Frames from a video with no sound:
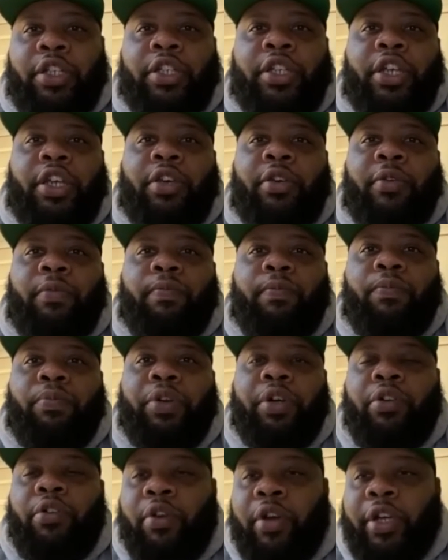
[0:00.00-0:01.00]
He
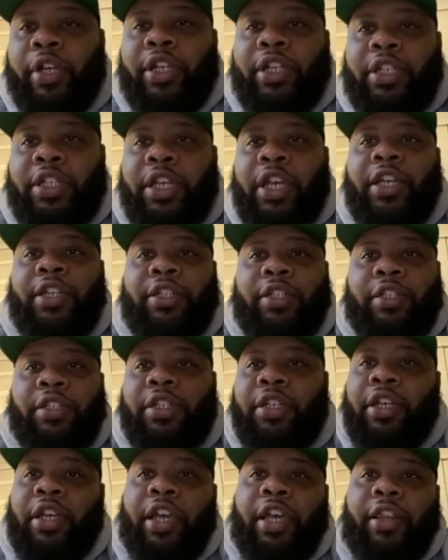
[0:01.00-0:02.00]
put organizations
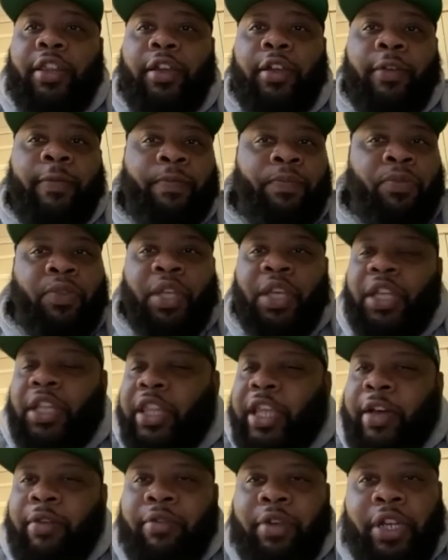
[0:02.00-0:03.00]
together
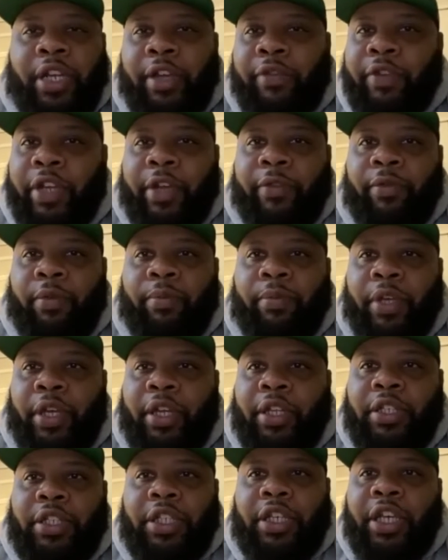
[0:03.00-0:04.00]
that wouldn't have never been
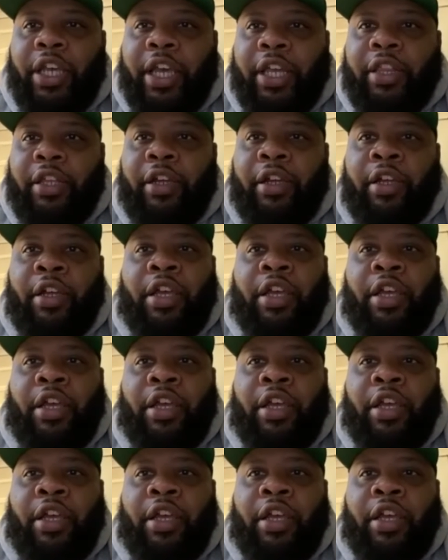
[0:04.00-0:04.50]
together.